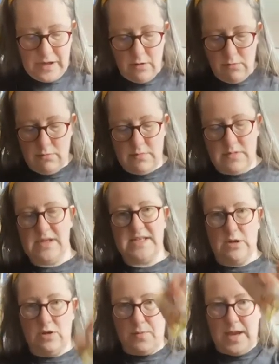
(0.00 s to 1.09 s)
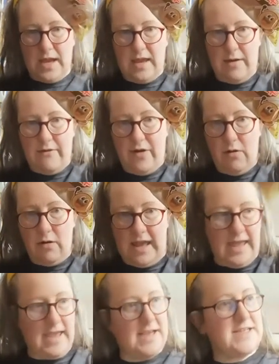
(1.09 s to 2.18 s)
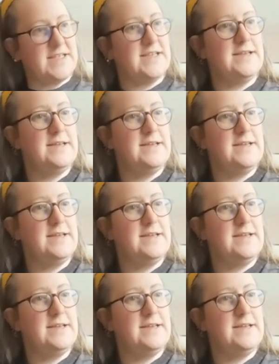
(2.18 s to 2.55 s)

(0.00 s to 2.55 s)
Oh, it's another packet of hotcakes.